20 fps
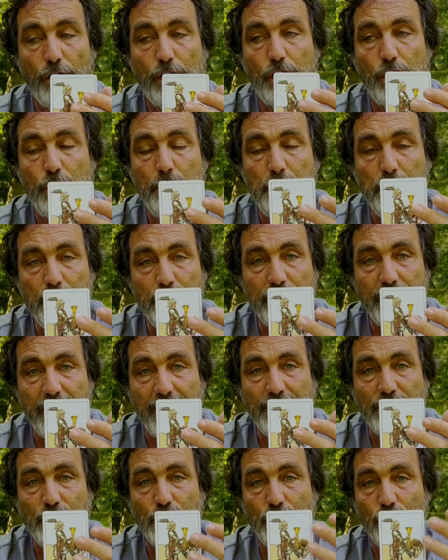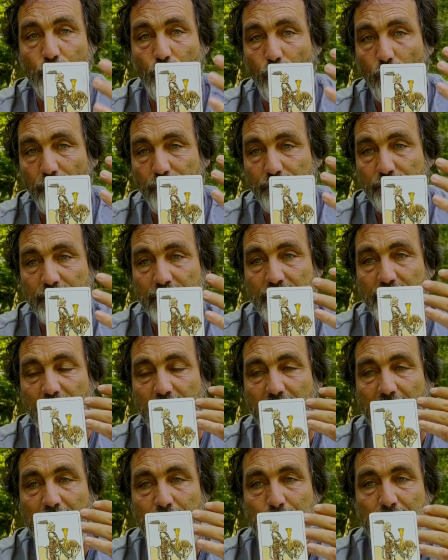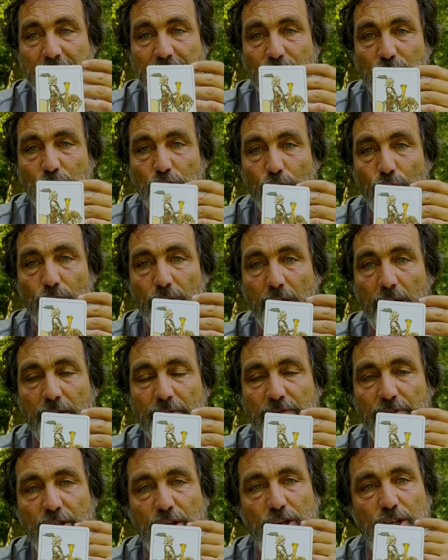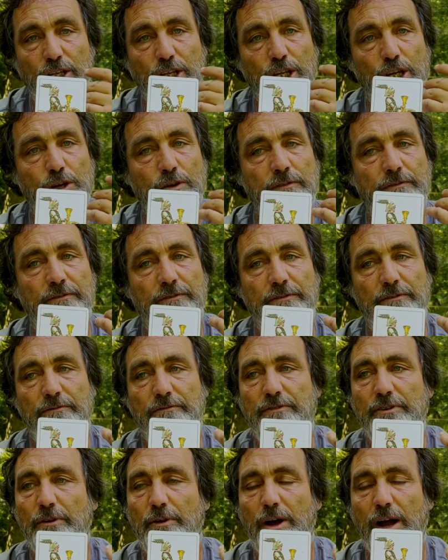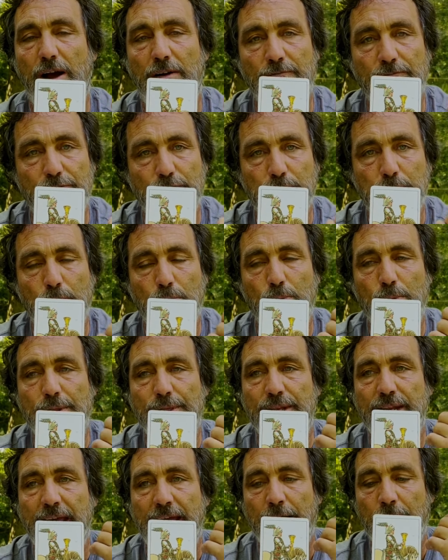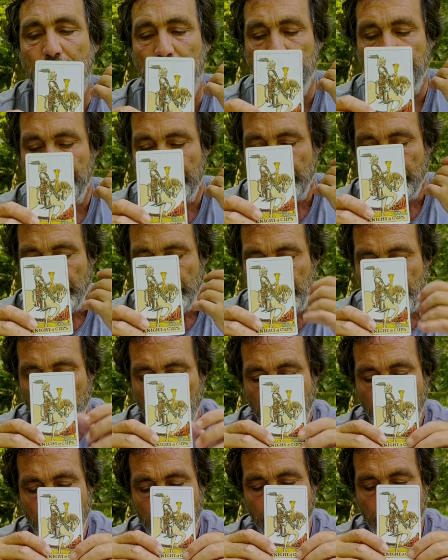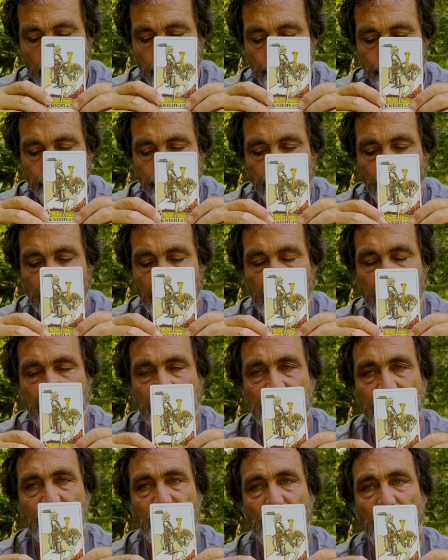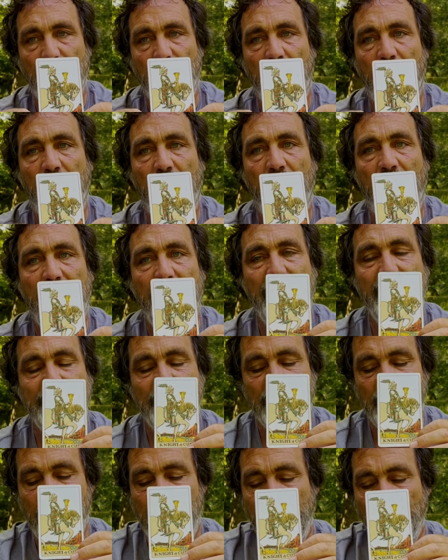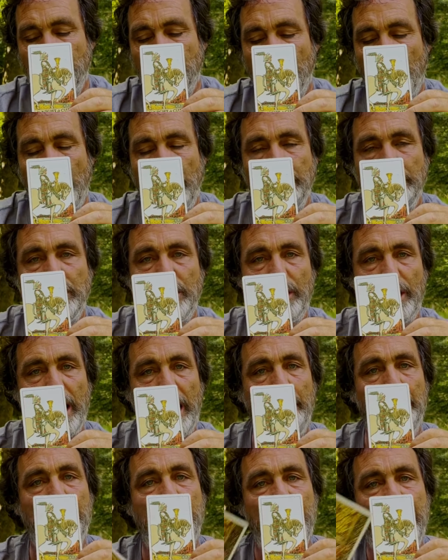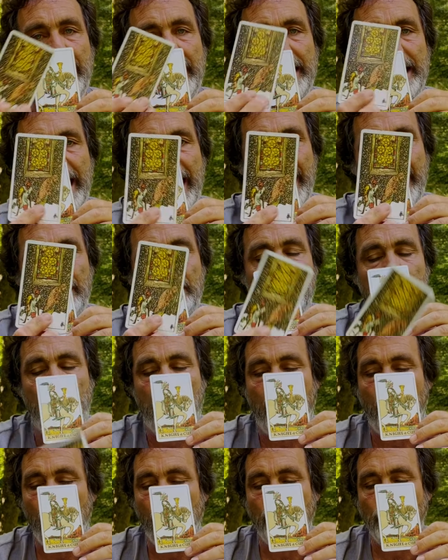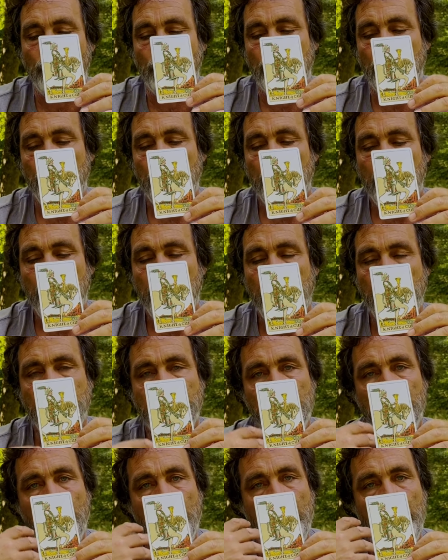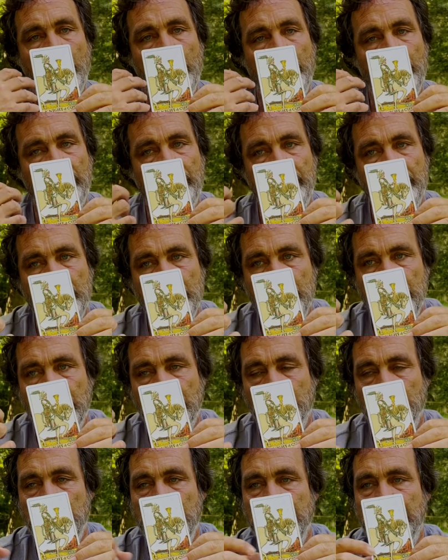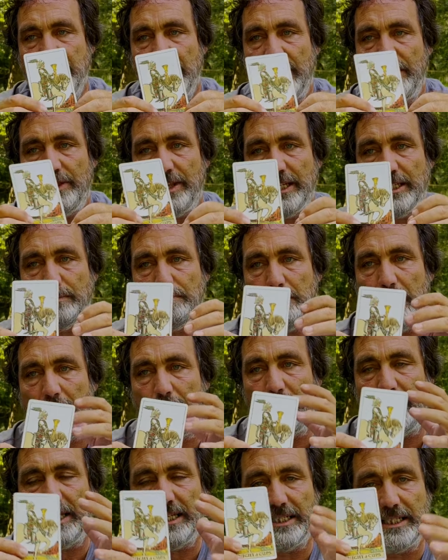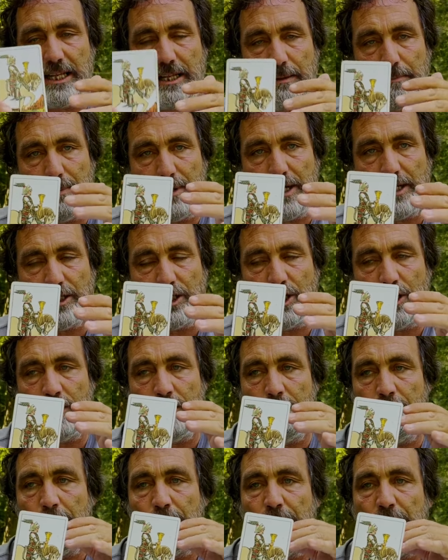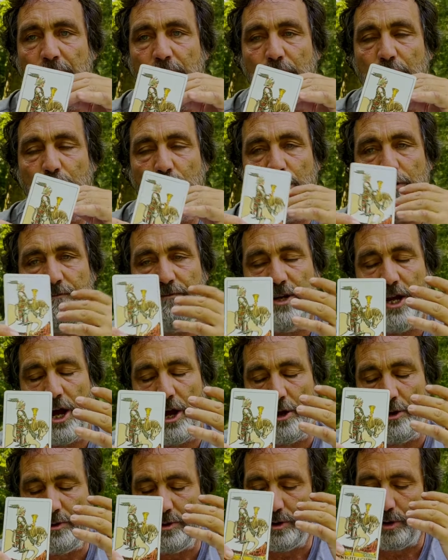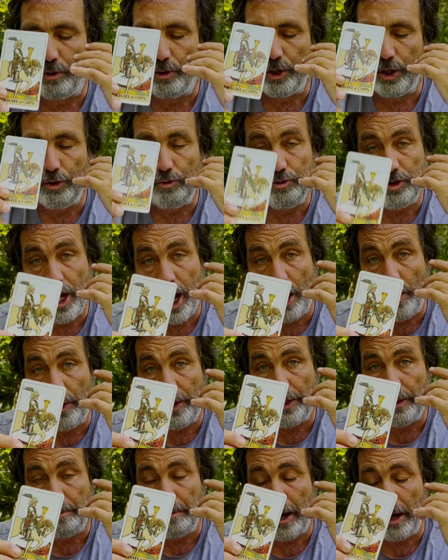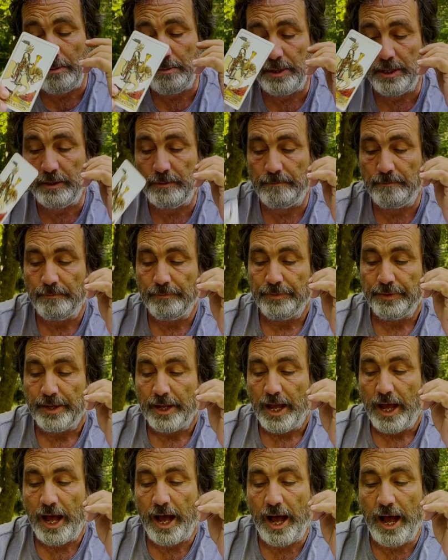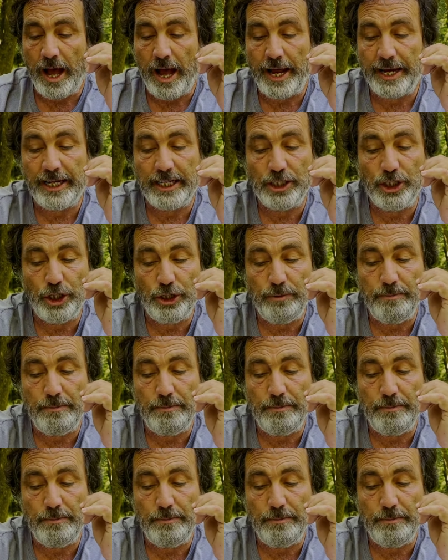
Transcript: communication or offering that came into your life that you feel comfortable with now. It's now time to come in out of the cold, as it were, through this meeting of this, maybe this other person that you've known or you know at the moment. And as you